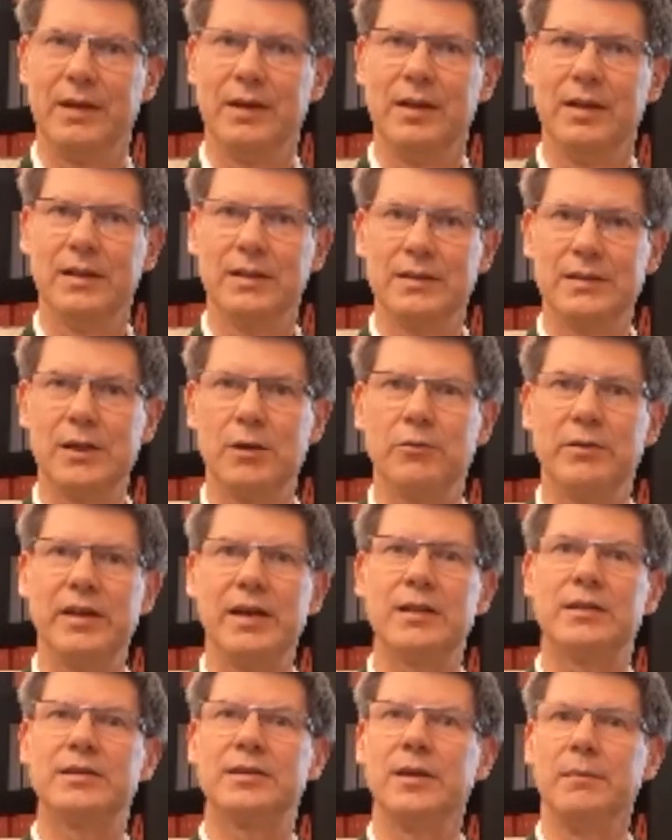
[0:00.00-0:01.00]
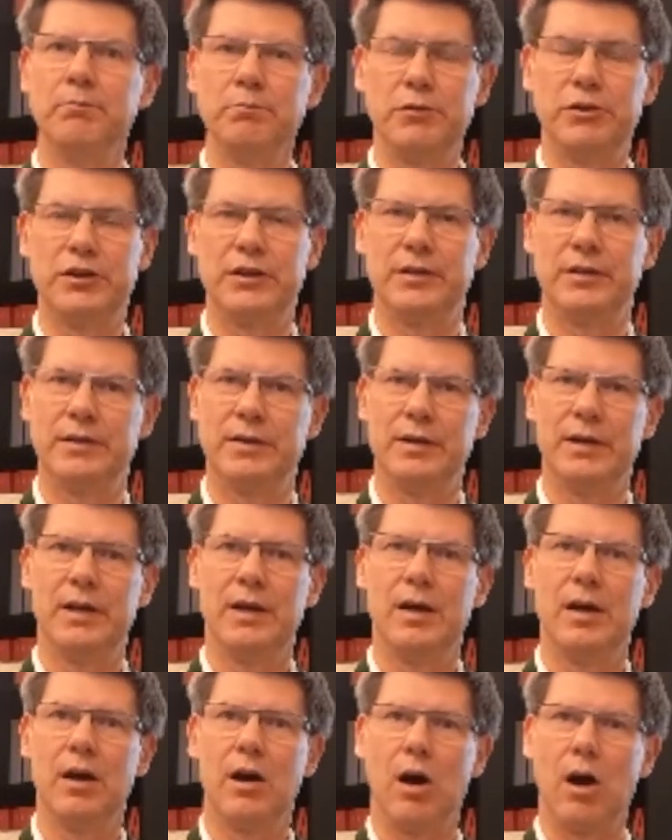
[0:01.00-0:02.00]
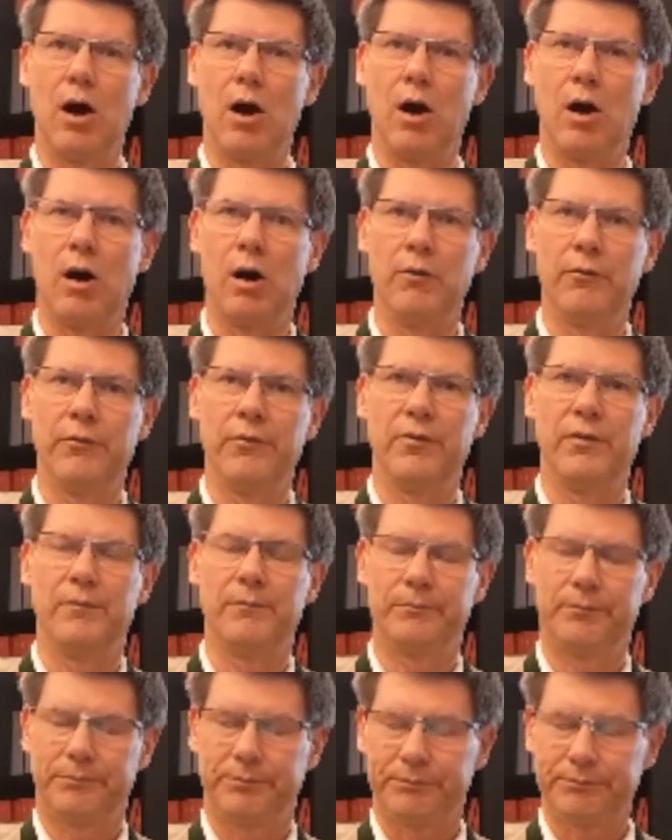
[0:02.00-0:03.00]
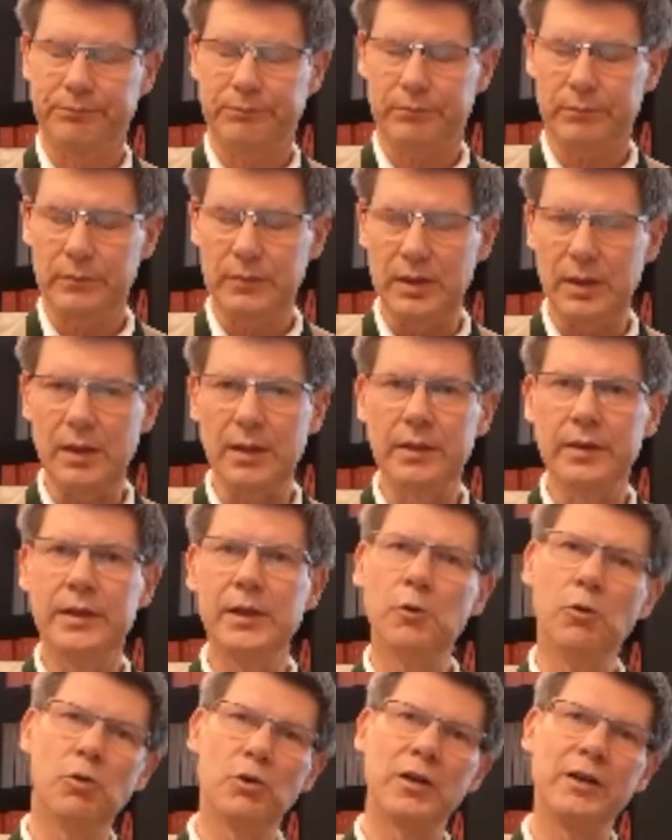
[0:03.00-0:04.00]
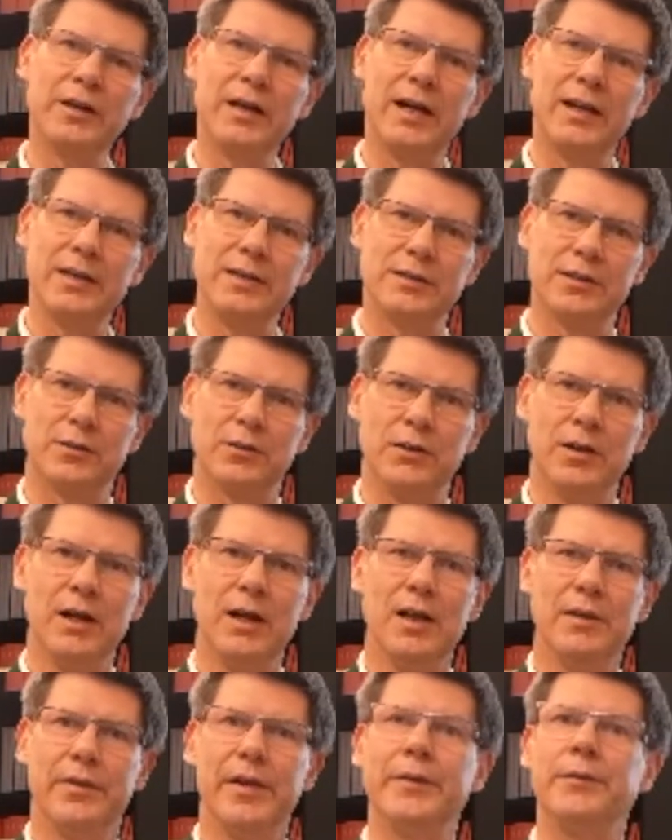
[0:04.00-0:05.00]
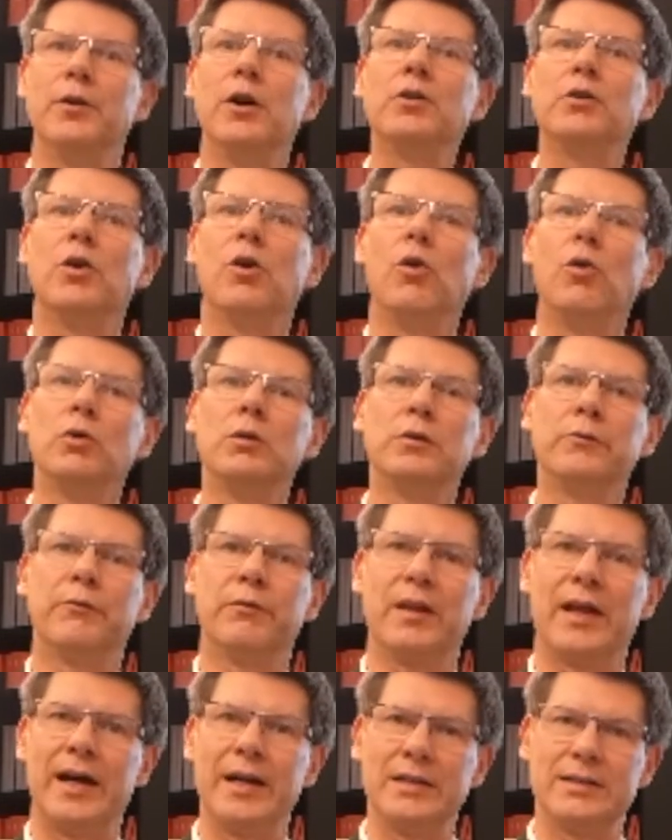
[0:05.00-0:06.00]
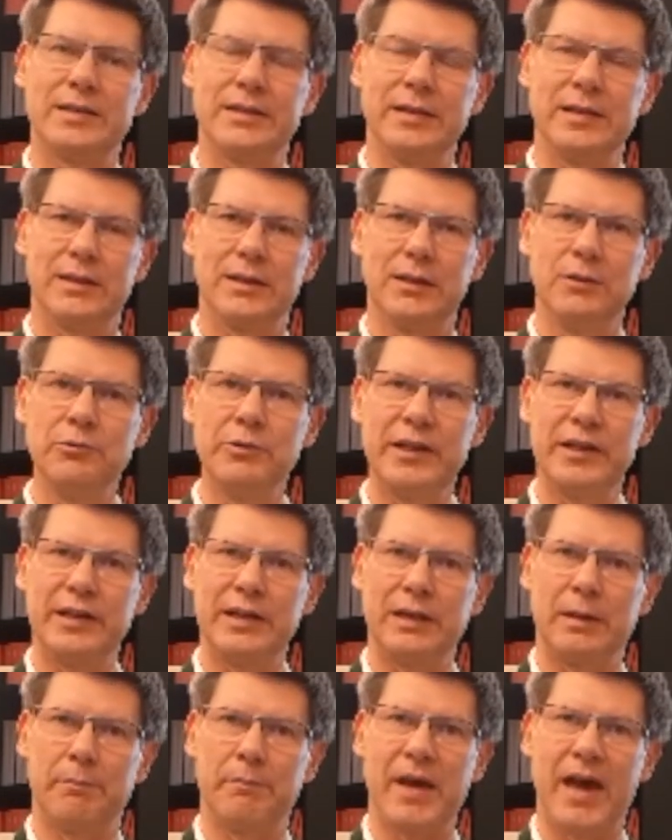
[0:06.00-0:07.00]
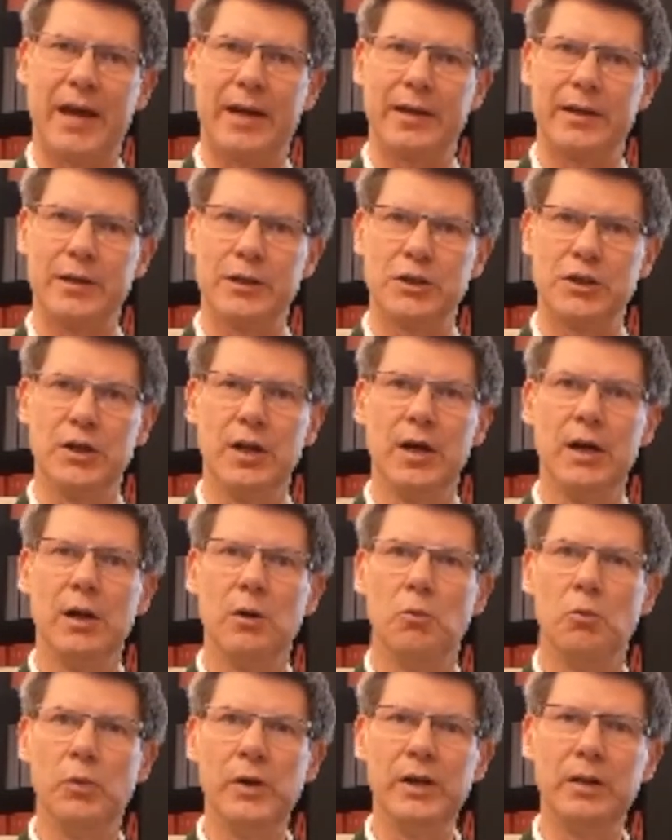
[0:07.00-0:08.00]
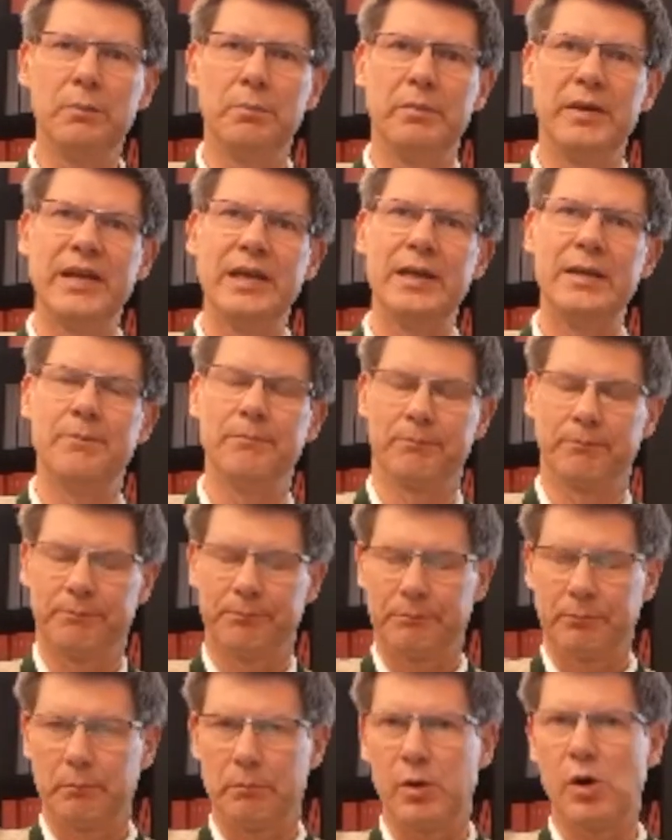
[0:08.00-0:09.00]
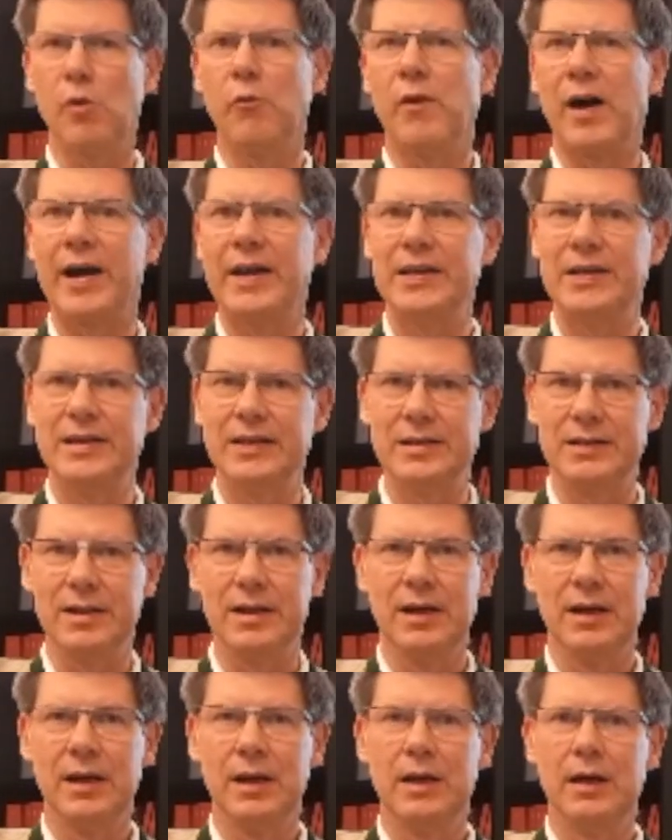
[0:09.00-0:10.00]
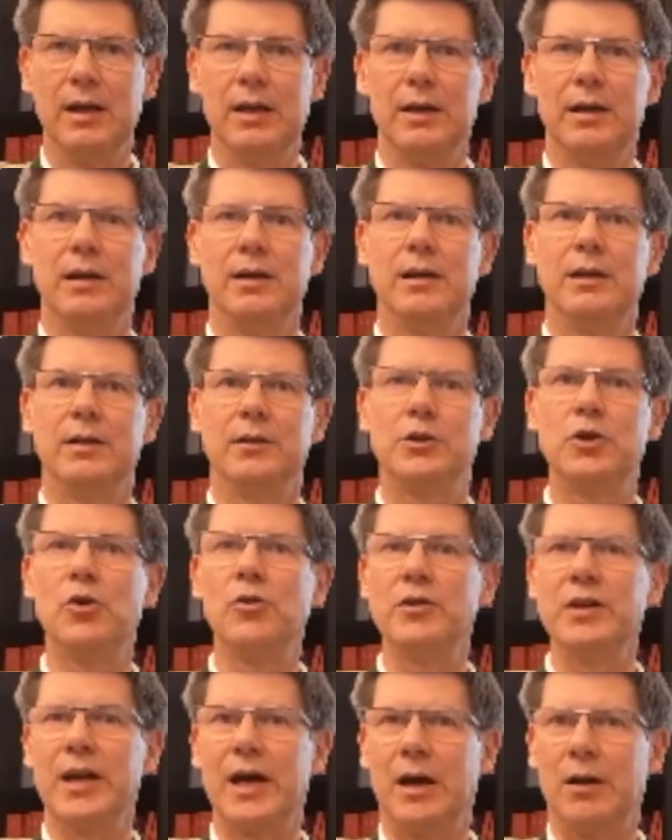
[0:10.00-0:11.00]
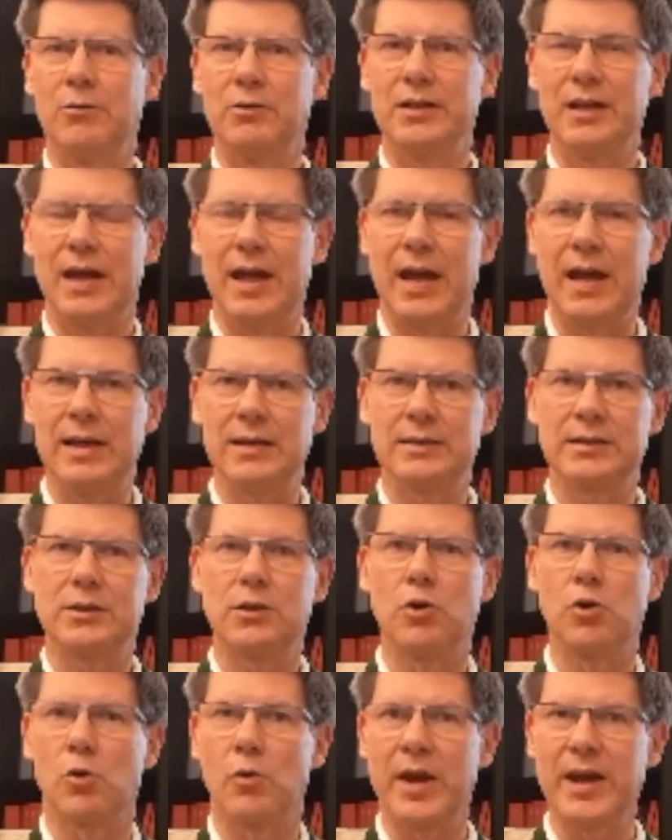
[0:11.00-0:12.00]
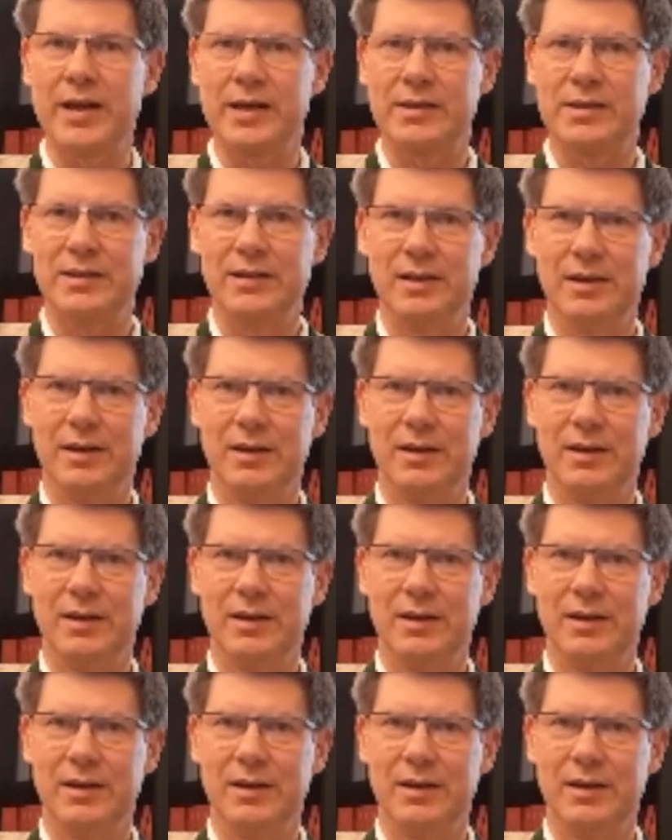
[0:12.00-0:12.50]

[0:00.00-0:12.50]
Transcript: So the assumption of the organizer that not all the flights included in the package will be provided turned out as correct.